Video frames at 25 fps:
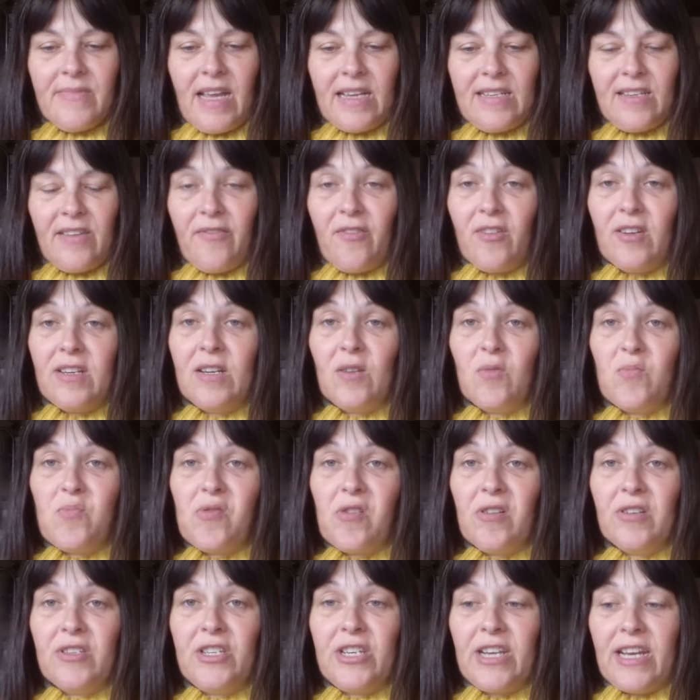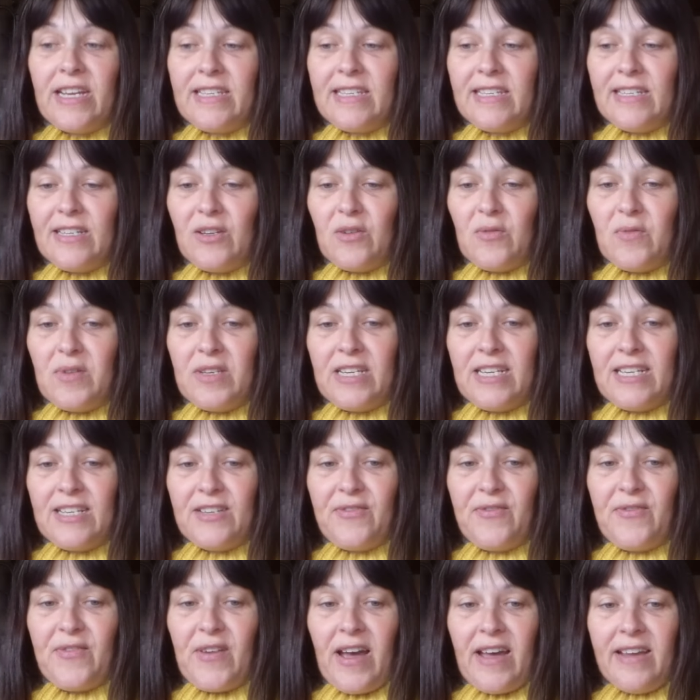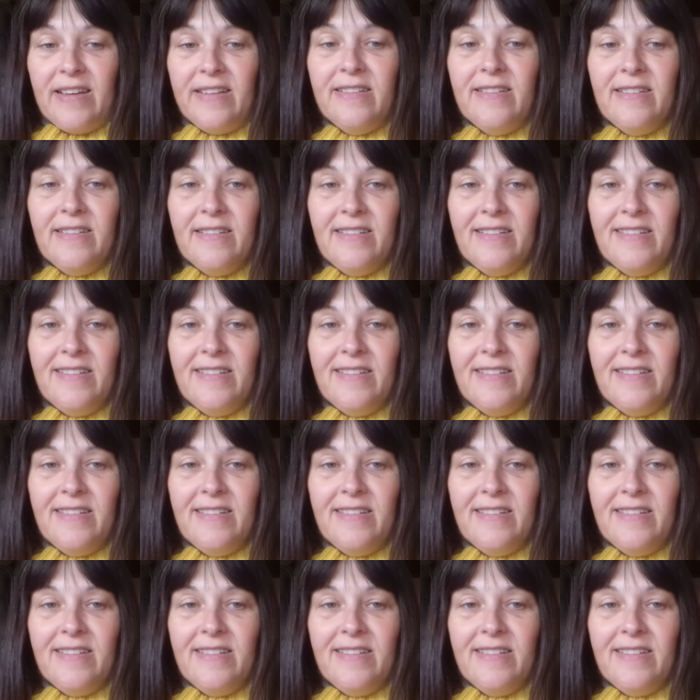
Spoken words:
So I've got a little project to do, which is fun.